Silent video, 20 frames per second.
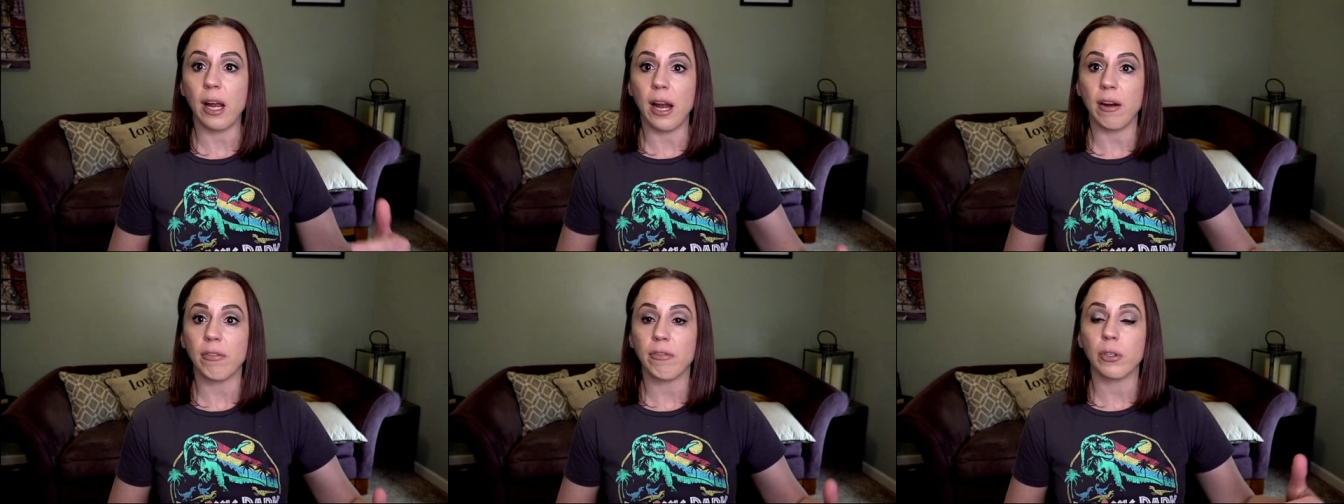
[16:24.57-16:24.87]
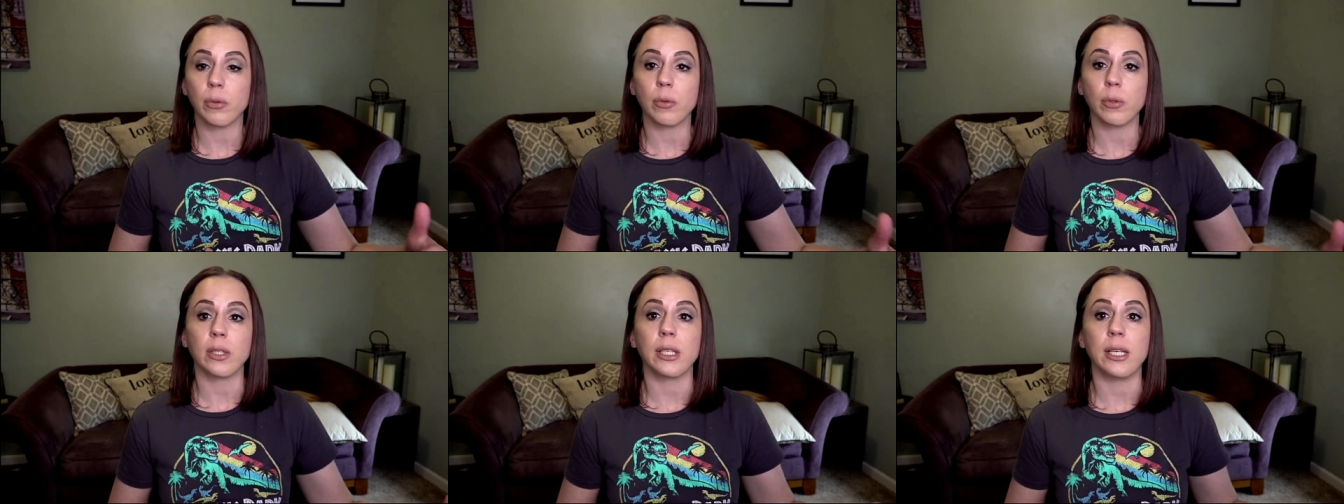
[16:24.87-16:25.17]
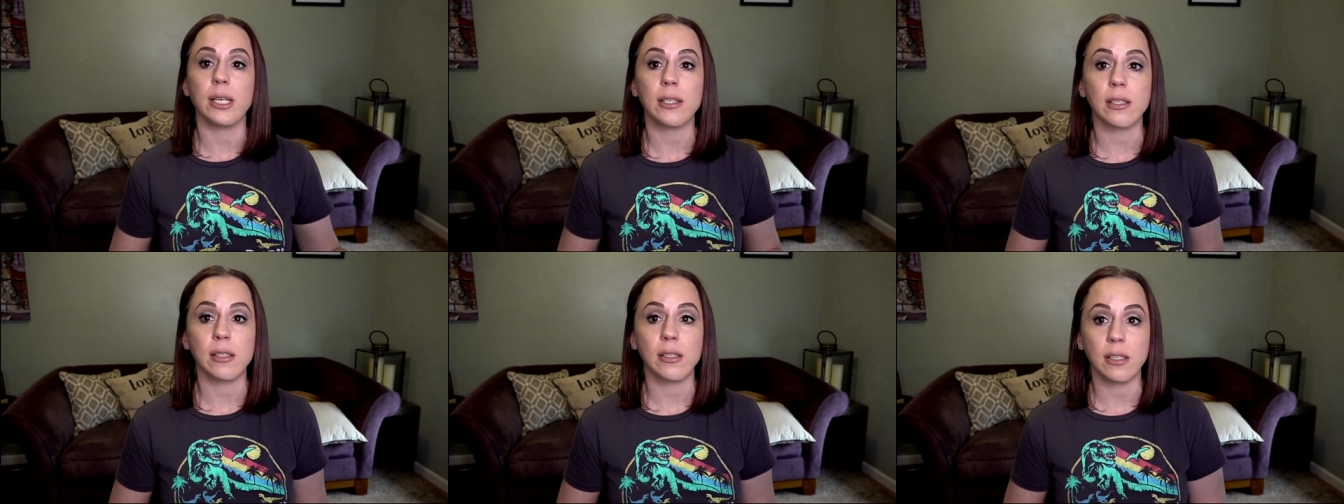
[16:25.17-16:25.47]
after
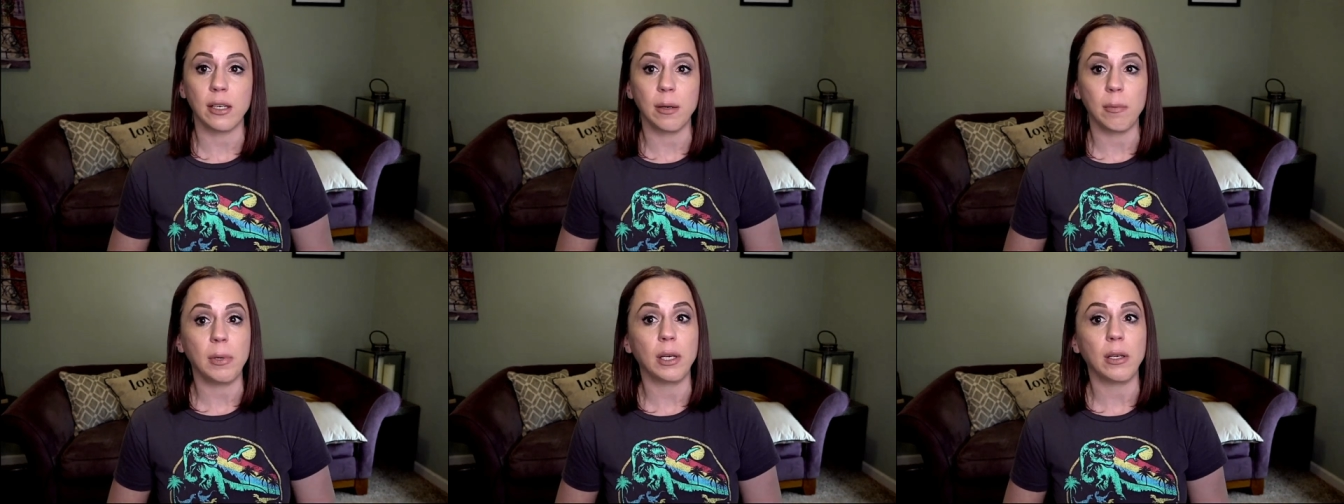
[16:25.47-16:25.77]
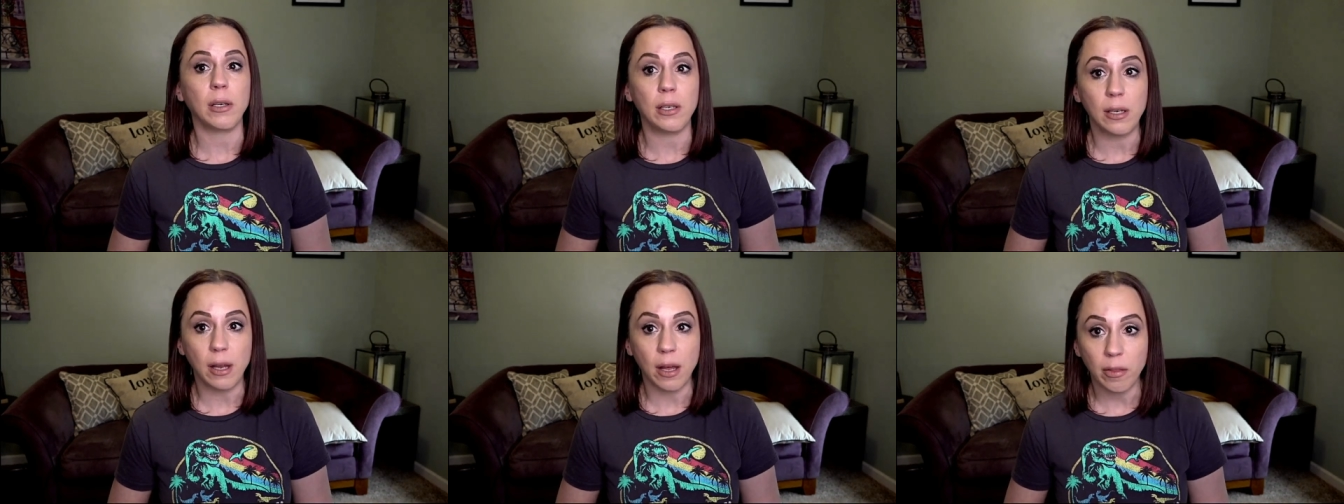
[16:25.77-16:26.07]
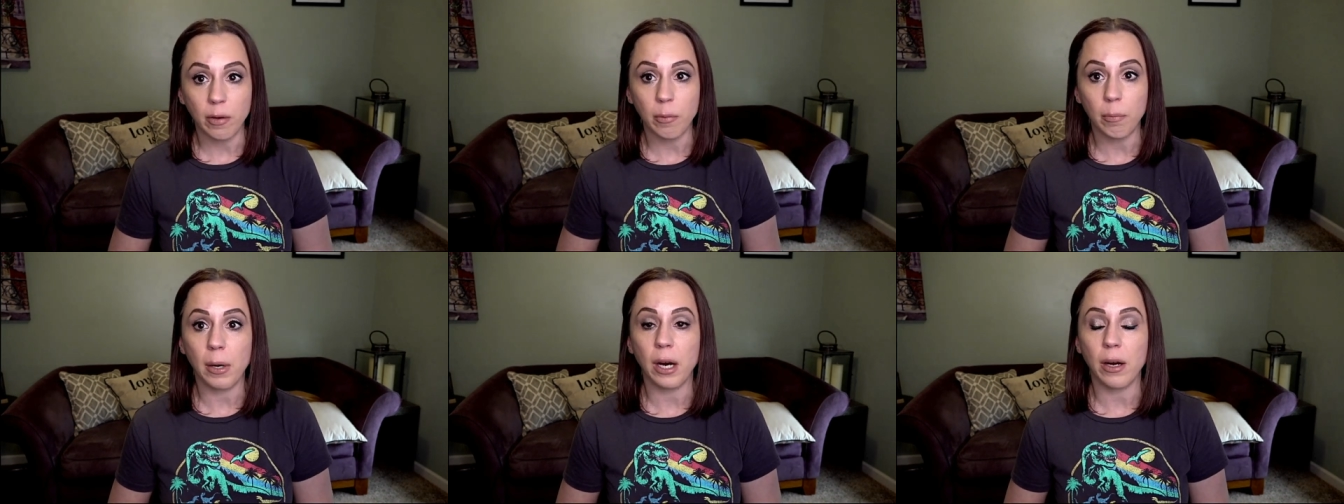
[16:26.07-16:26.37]
release is going to be
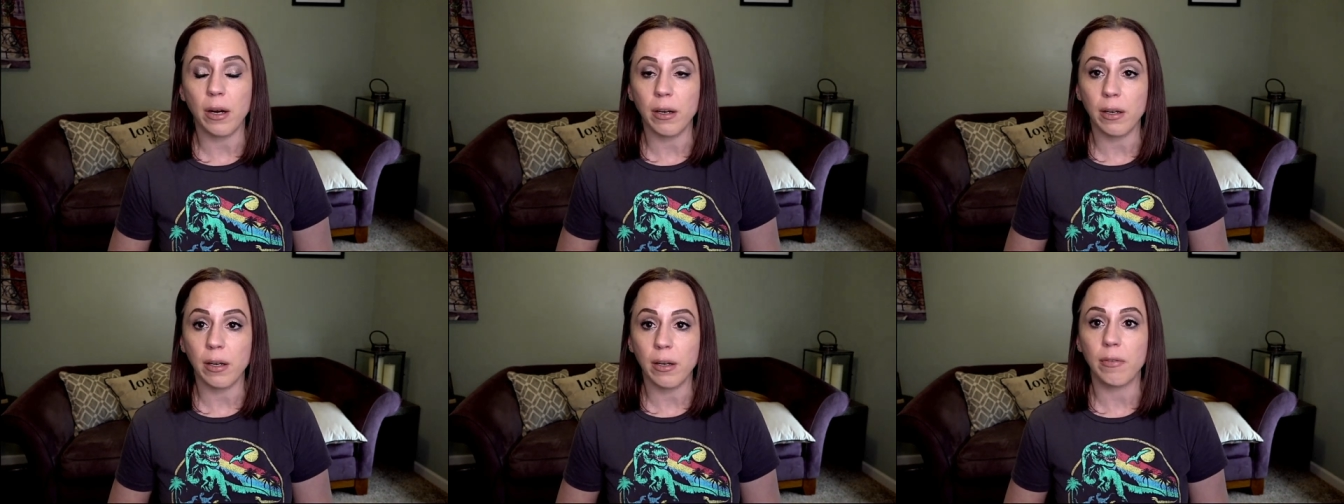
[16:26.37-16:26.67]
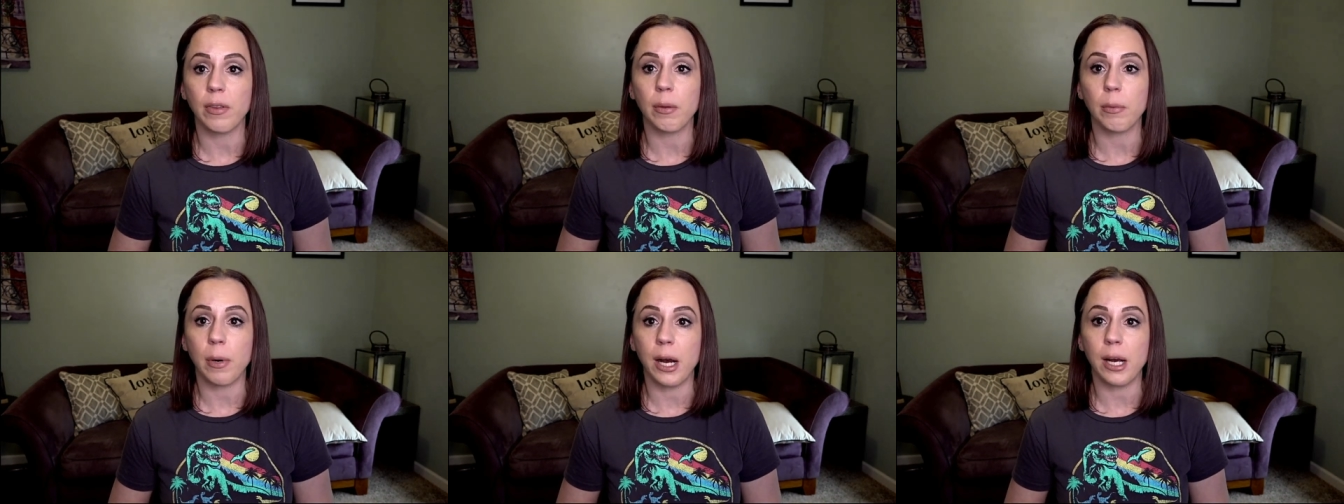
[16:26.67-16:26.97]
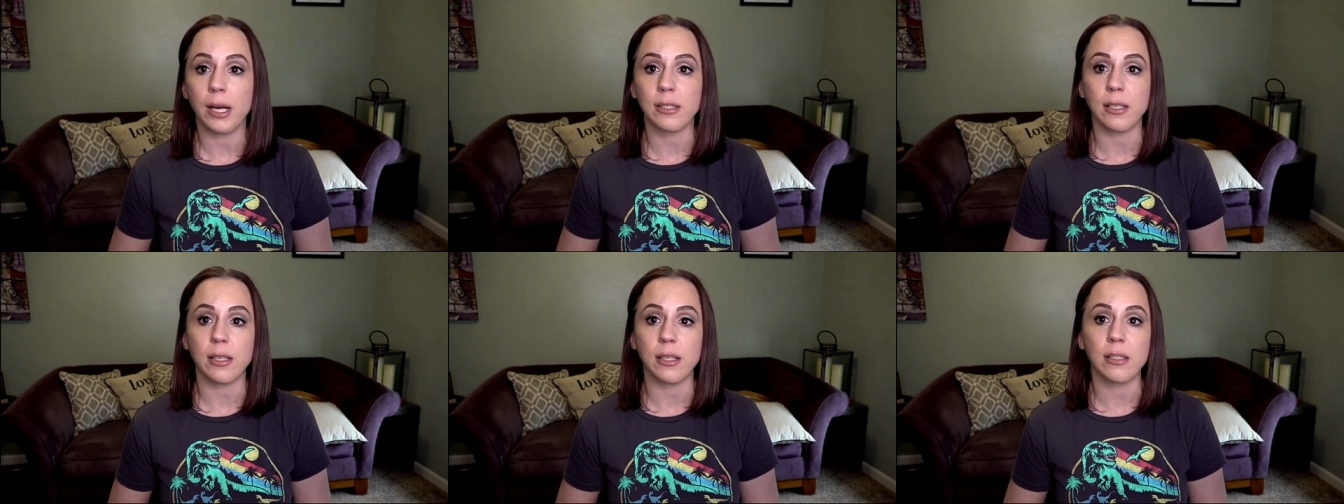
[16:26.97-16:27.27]
another part of the
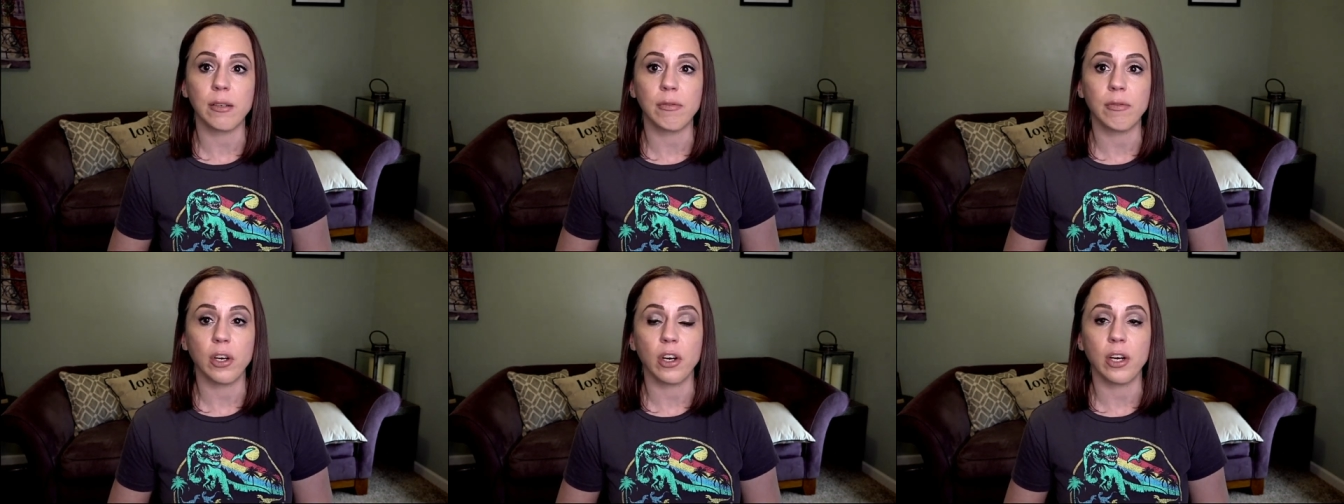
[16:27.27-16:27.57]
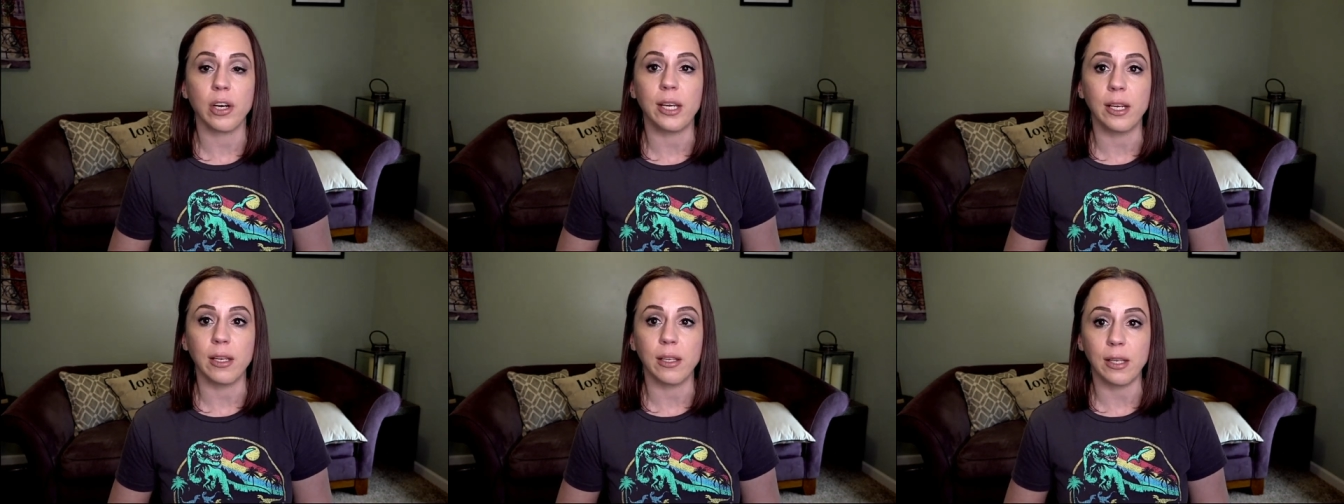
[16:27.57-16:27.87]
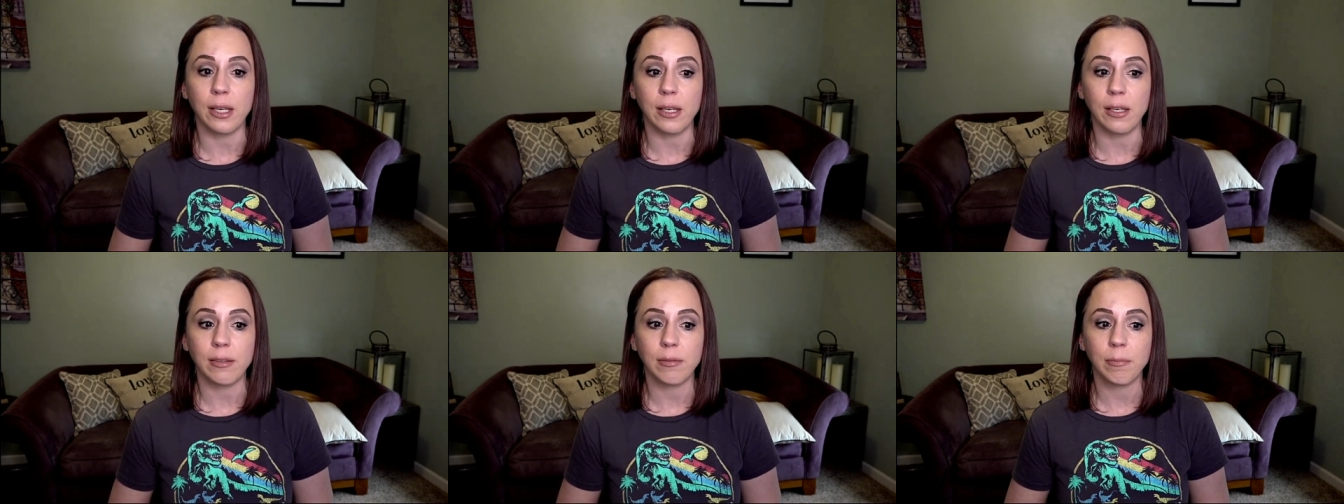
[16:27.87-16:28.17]
process of her
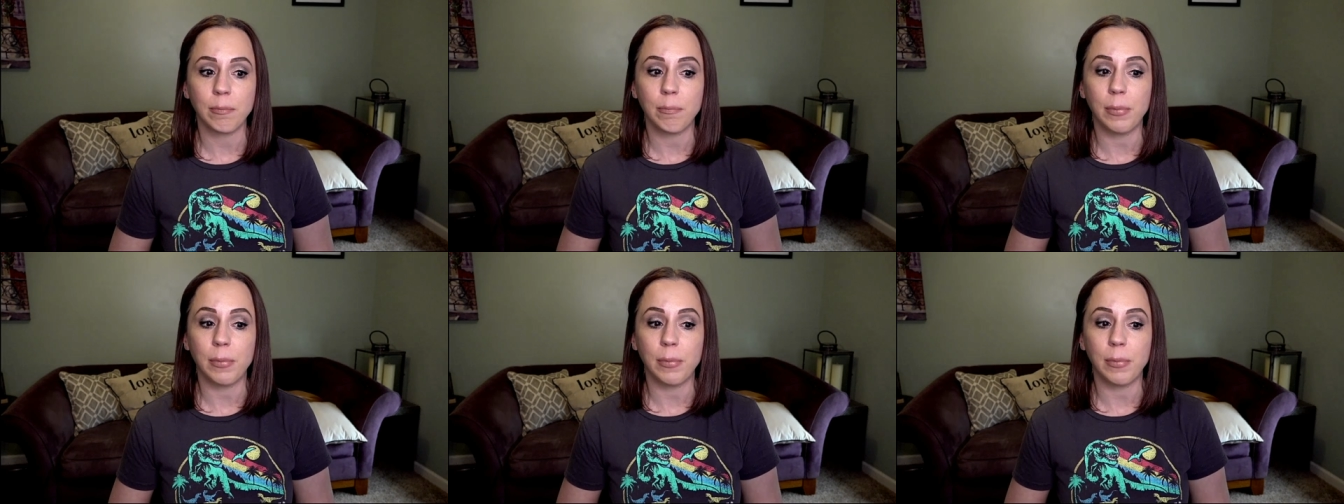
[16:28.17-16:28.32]
healing.